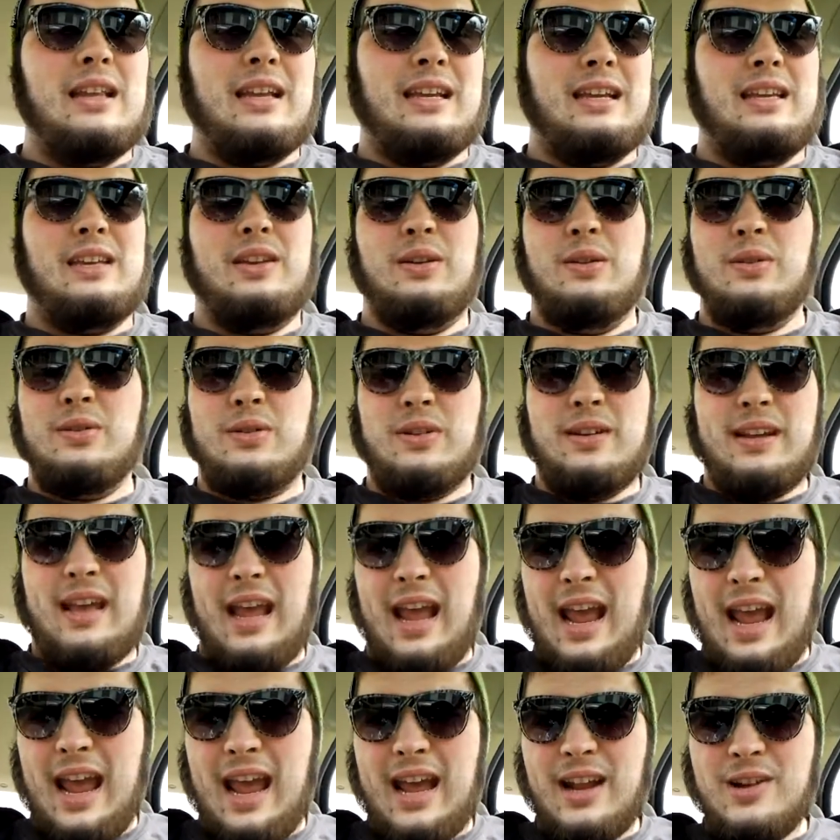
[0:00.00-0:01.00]
killed her
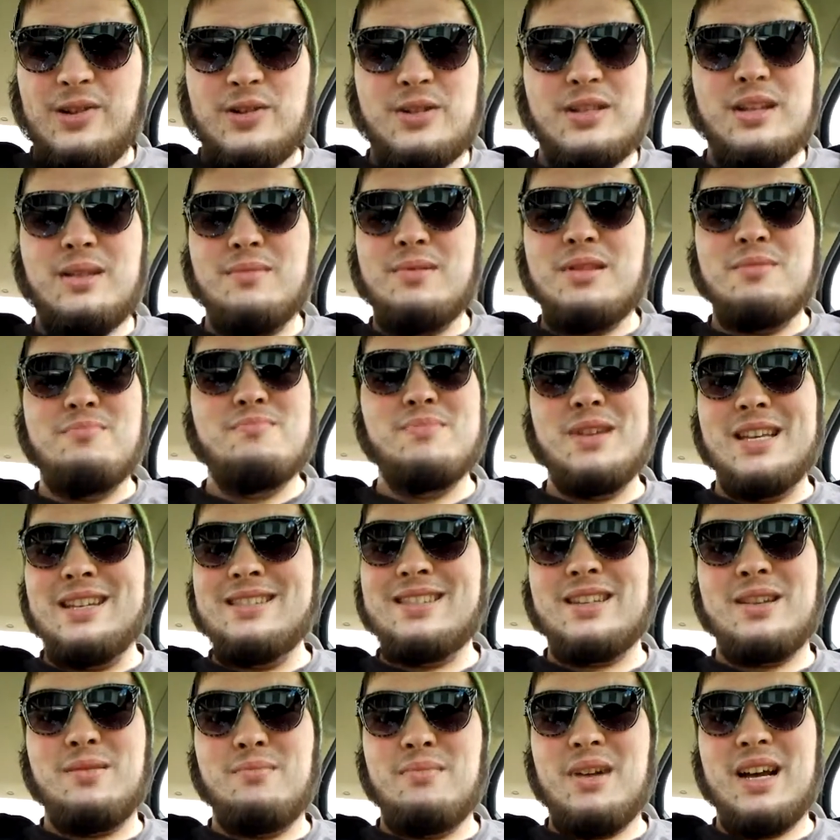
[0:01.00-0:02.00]
cat or something, bit
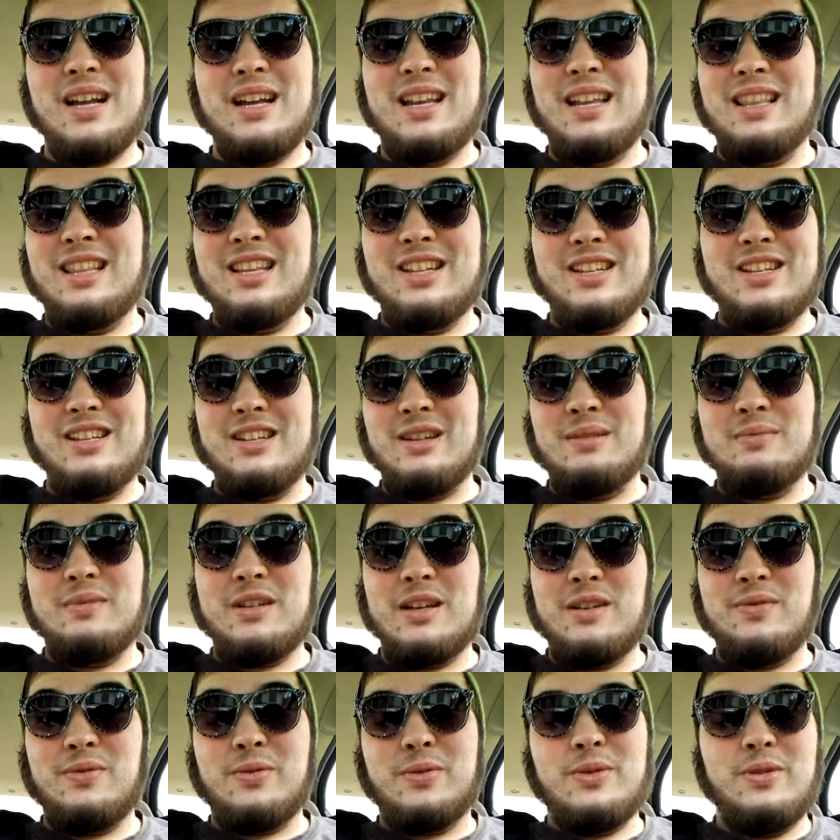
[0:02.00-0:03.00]
somebody, and then jumped
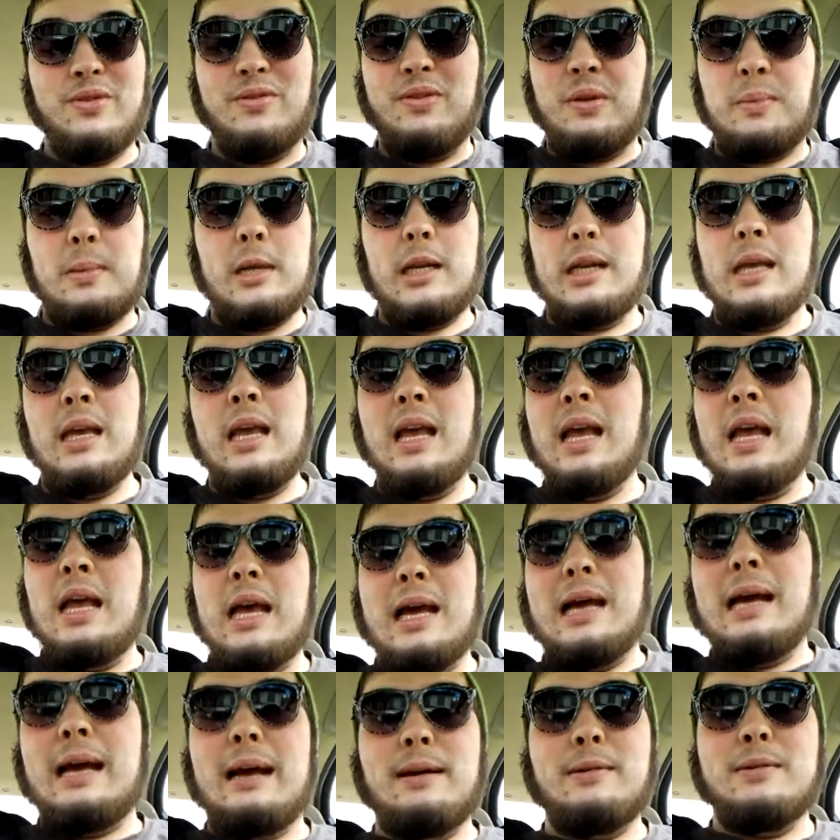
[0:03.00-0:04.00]
off a roof. That
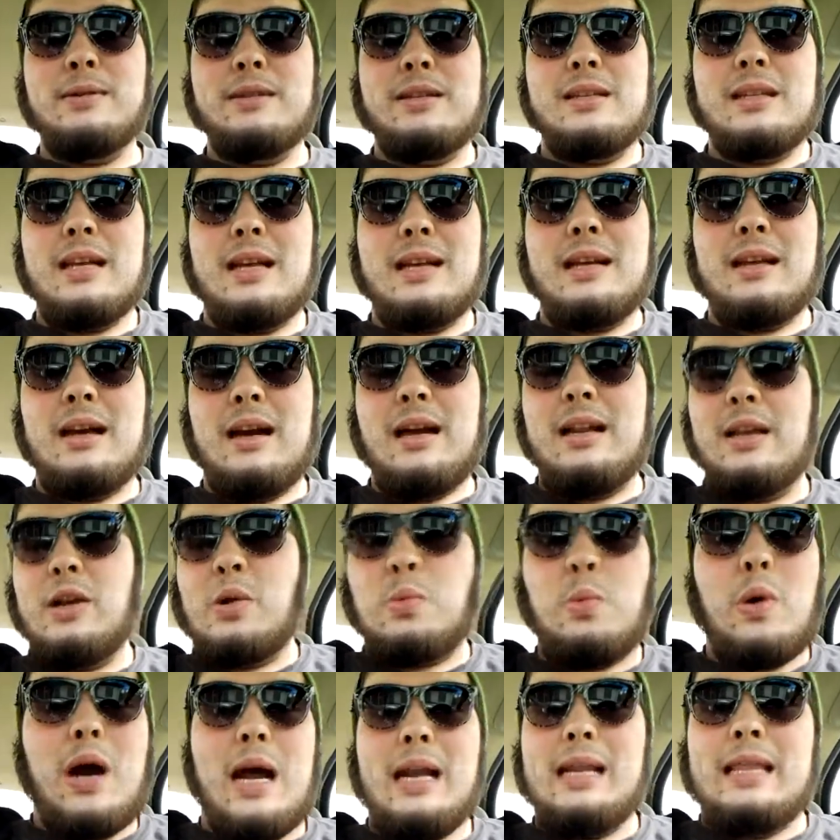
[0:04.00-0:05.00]
was psychotic.
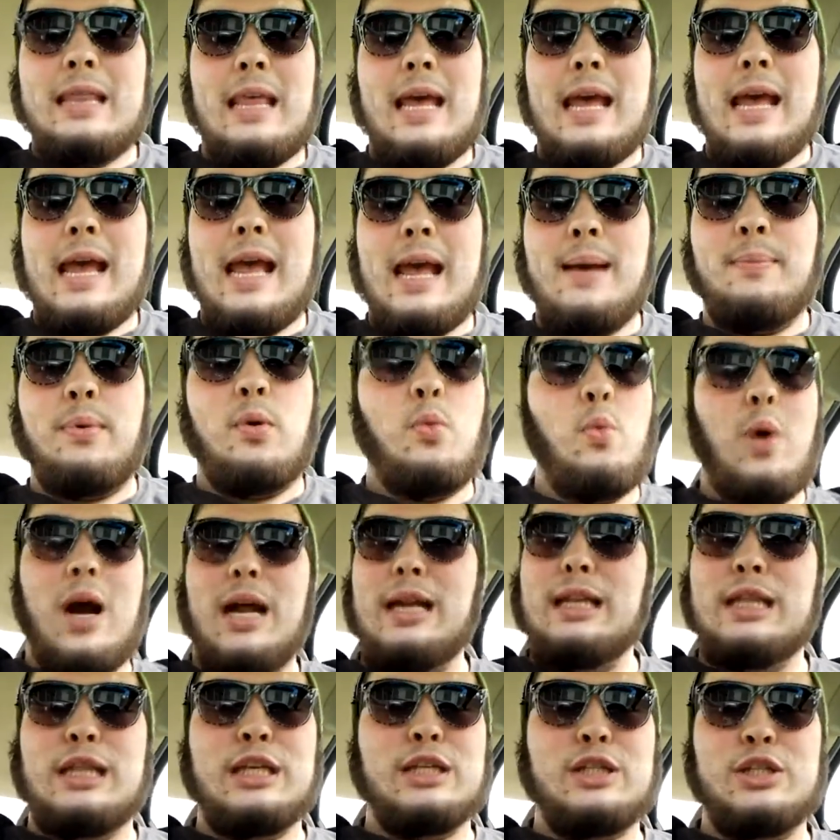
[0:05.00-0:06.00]
Why did that happen? Why
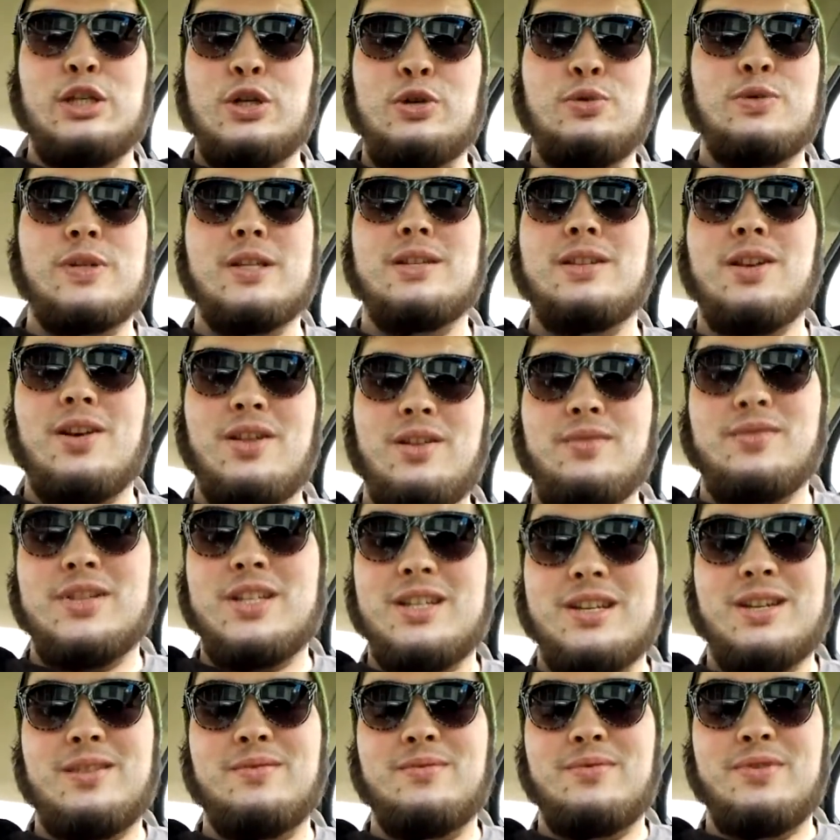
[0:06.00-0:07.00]
did this dude just all of a
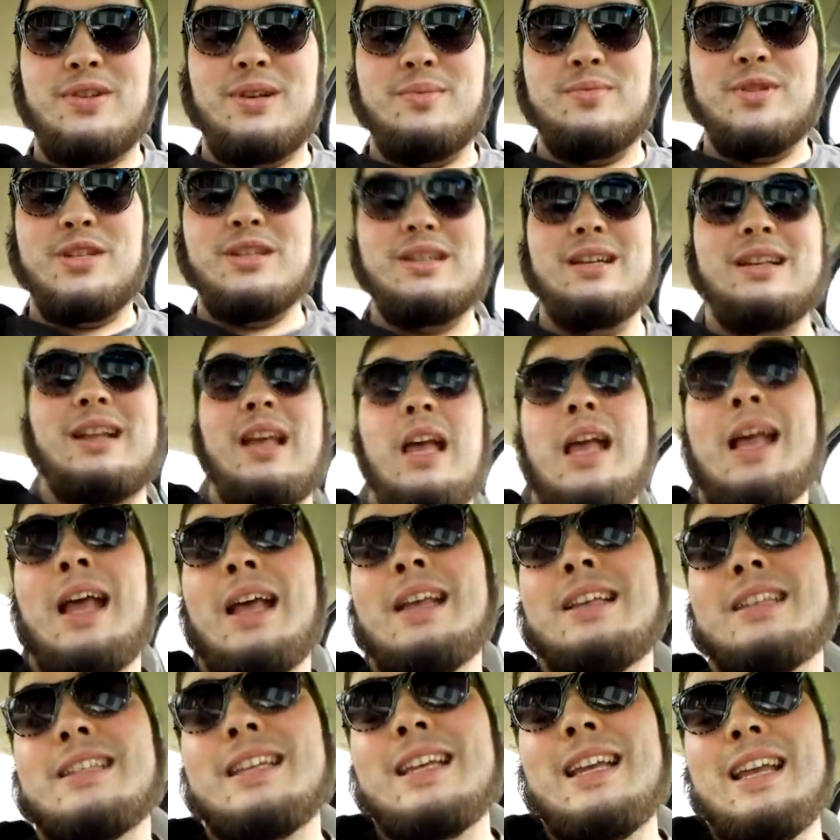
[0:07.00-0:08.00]
sudden flip shit?
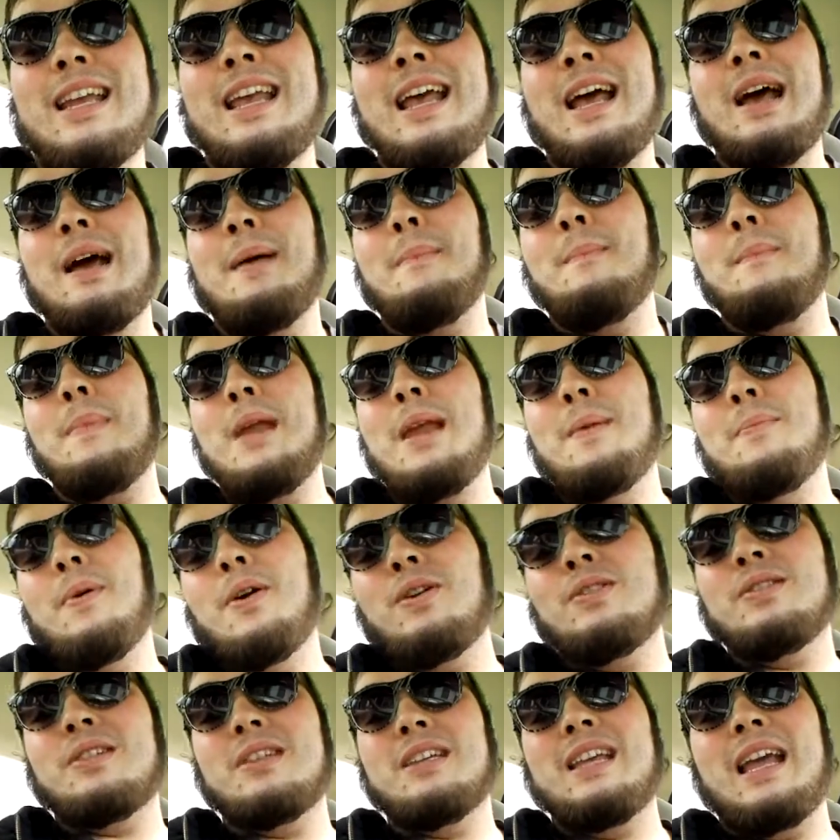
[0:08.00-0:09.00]
See, me
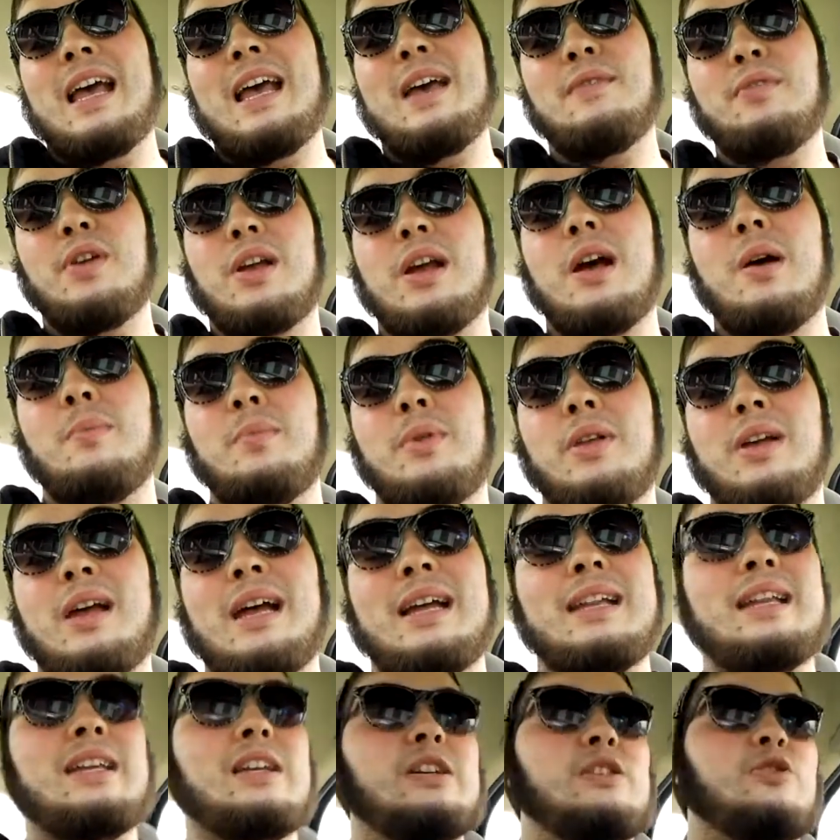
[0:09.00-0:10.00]
personally, I have a couple of
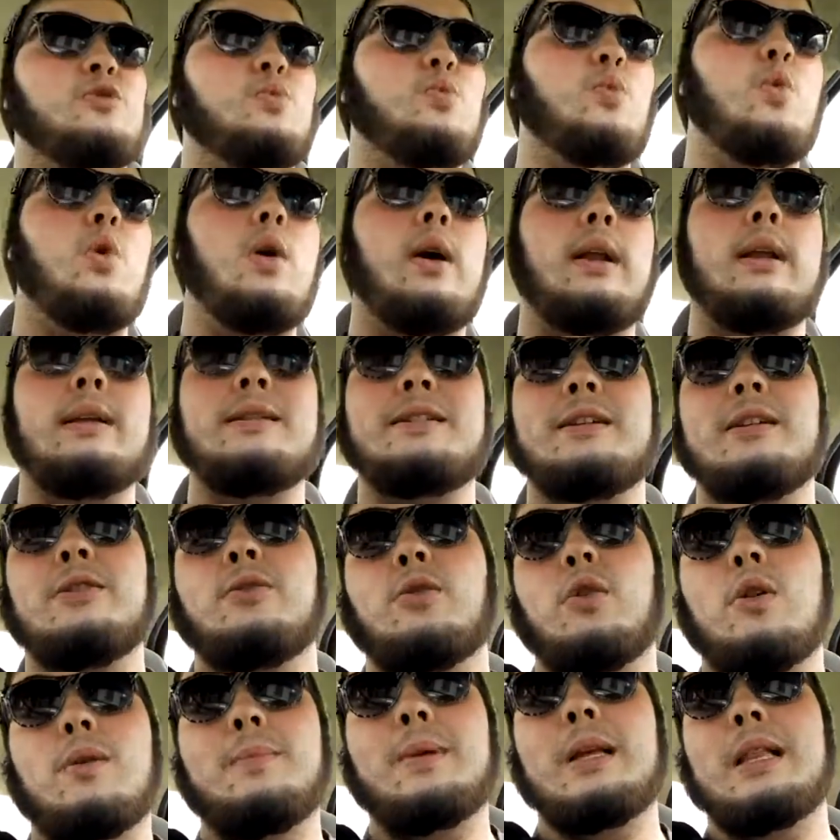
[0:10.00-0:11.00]
ideas. One, it's either
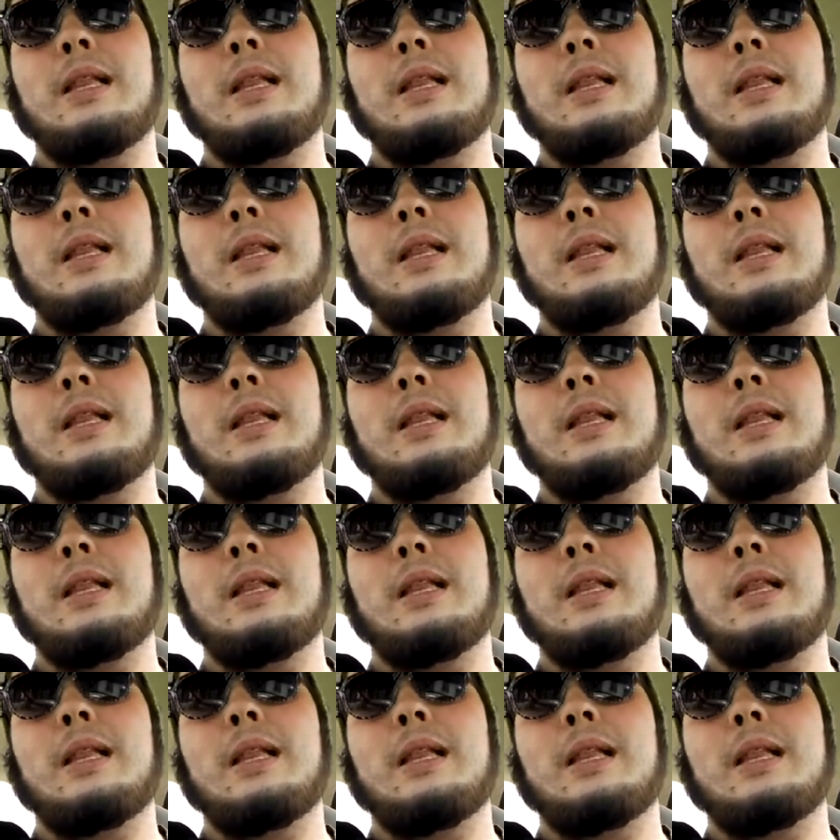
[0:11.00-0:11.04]
going to be